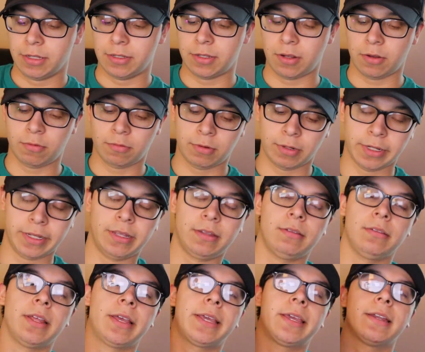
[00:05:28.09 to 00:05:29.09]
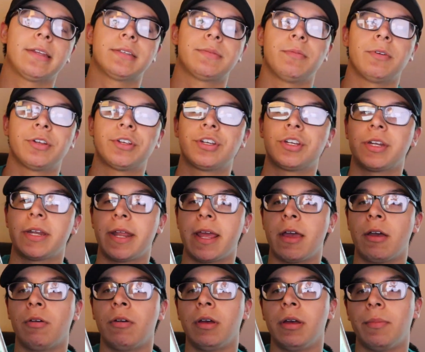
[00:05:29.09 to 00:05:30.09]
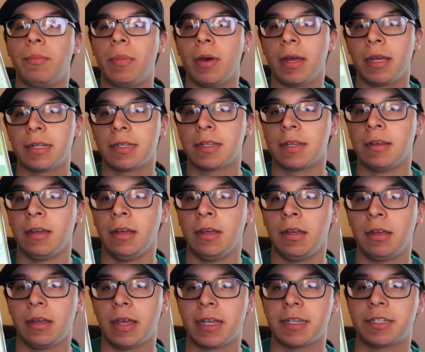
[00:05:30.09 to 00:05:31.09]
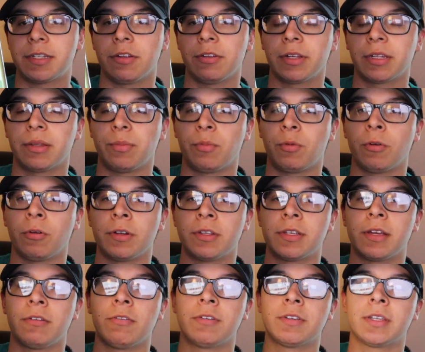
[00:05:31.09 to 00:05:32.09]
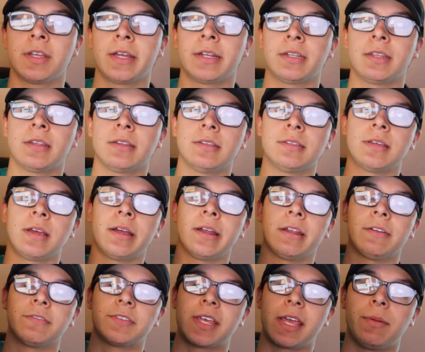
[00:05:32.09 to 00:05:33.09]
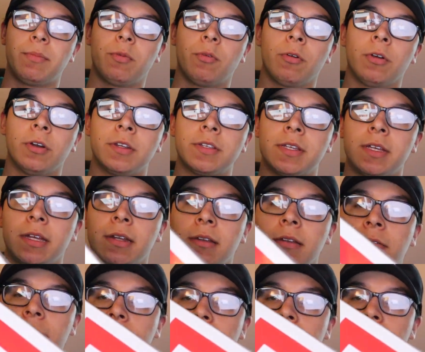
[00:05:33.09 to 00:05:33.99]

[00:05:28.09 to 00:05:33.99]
don't really like it as much now, but I still like the boards. I always like the design of skateboards, and